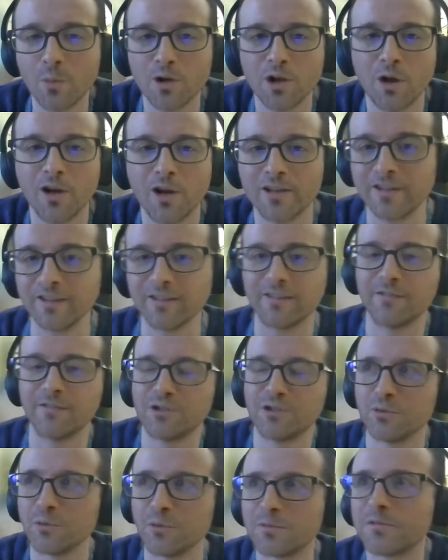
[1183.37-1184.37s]
I would like to
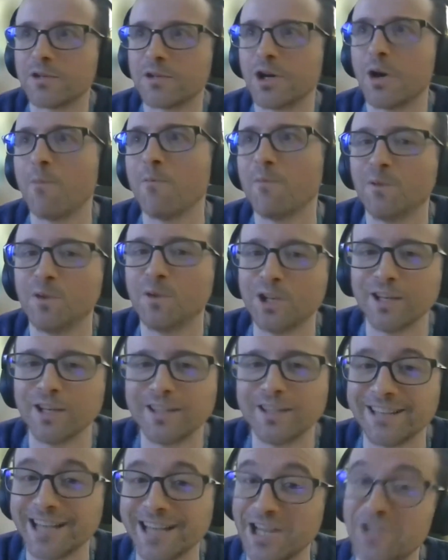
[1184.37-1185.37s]
sort of
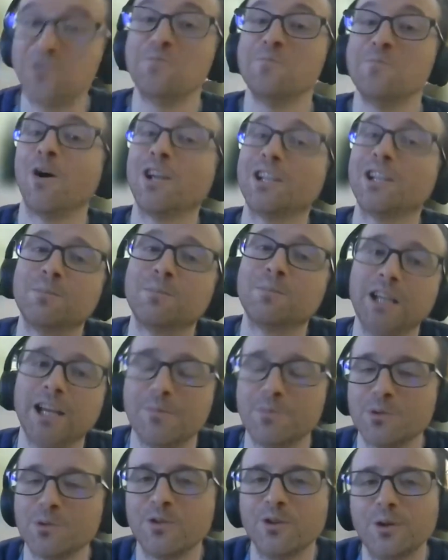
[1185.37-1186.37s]
confidently say you might
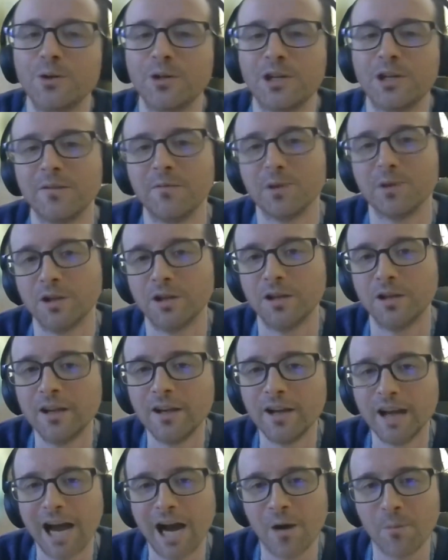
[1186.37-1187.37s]
be able to,
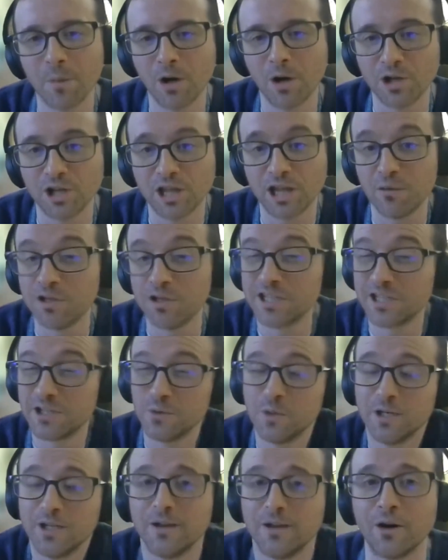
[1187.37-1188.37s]
given how much there
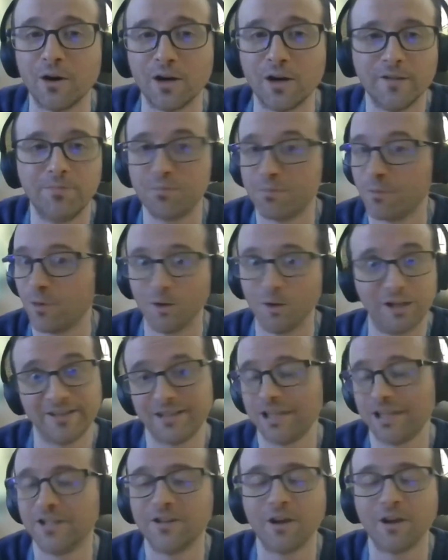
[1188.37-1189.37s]
is to it that I
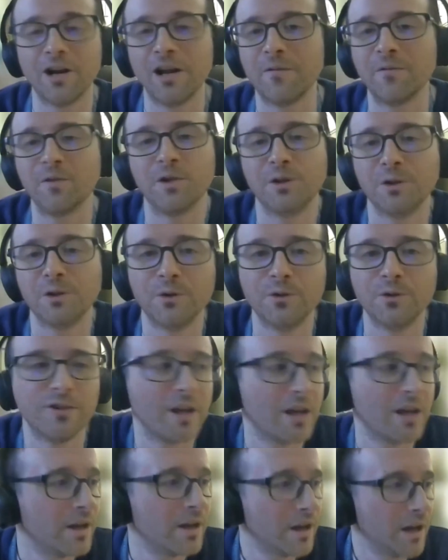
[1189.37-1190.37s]
honestly don't ever
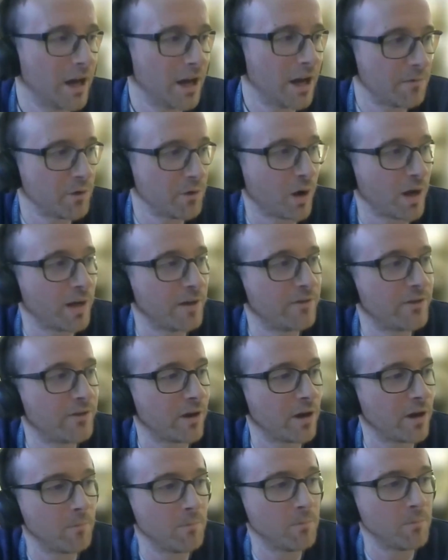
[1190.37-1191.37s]
use and have not
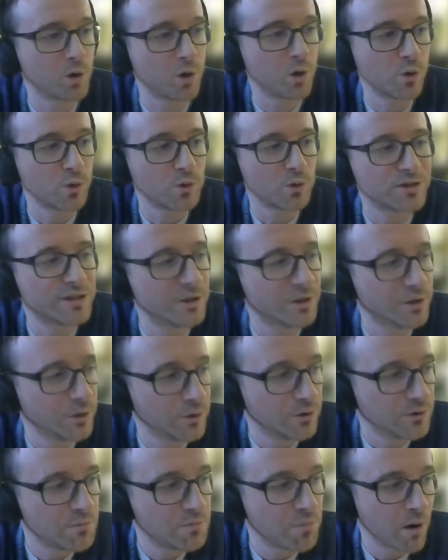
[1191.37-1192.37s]
had um, cause to
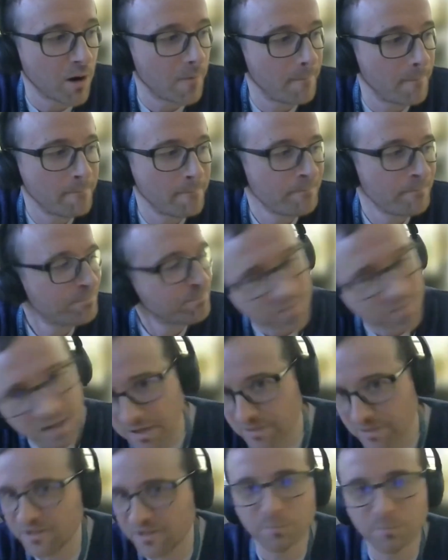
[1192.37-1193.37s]
use, but
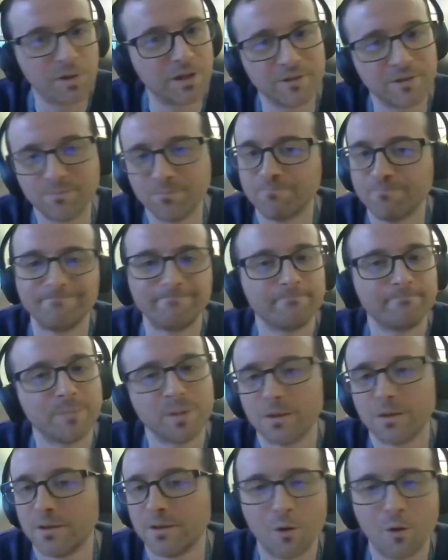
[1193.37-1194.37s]
it's something
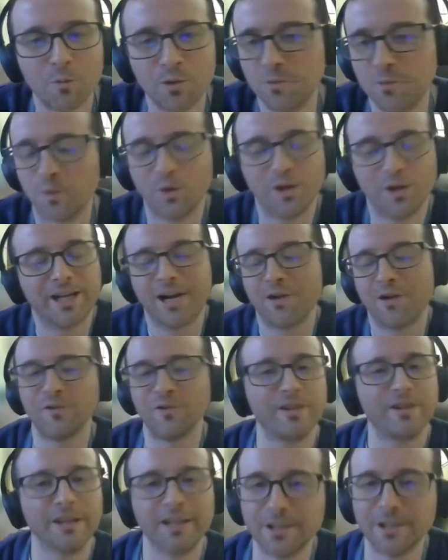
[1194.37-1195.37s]
I wouldn't want to
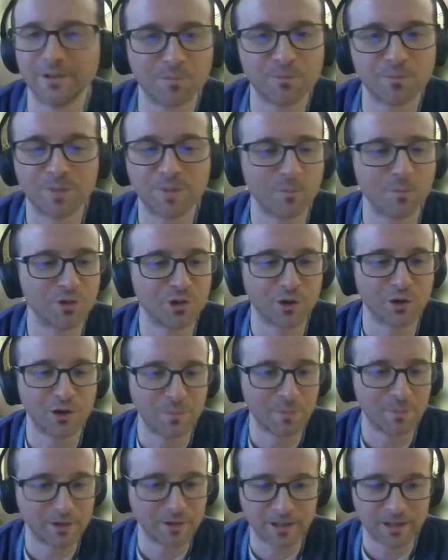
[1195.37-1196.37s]
guarantee. I'm, I'm
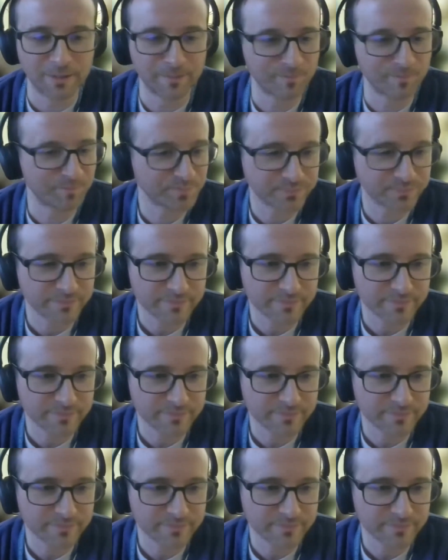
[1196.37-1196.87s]
sorry about that.